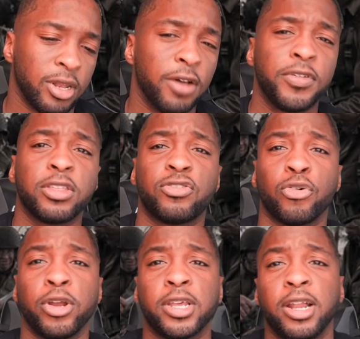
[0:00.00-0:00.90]
Loving the
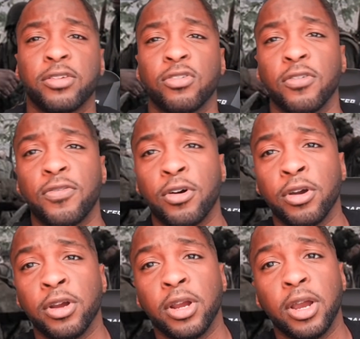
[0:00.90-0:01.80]
storytelling so
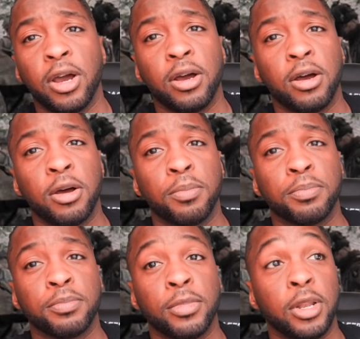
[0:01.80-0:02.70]
far.
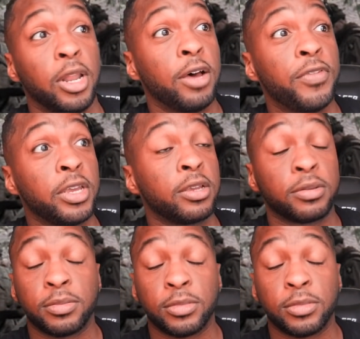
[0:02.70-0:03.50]
Loving the